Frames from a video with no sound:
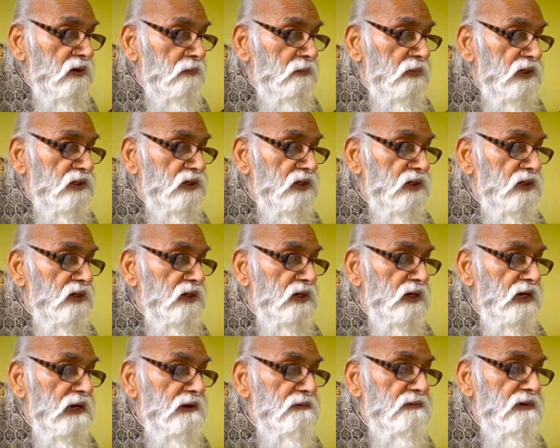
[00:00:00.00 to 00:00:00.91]
but it
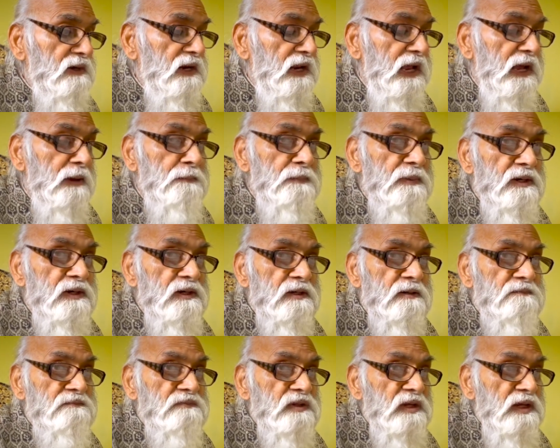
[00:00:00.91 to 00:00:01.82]
never
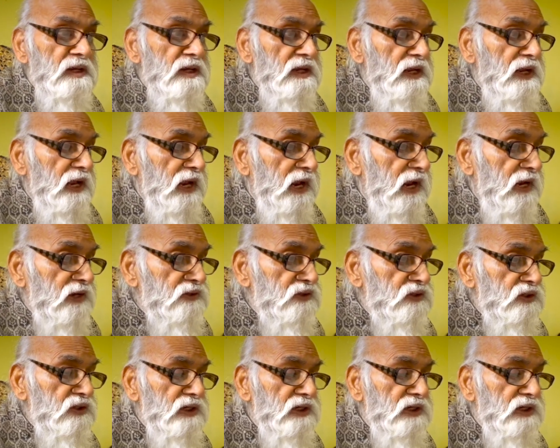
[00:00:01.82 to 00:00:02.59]
happened as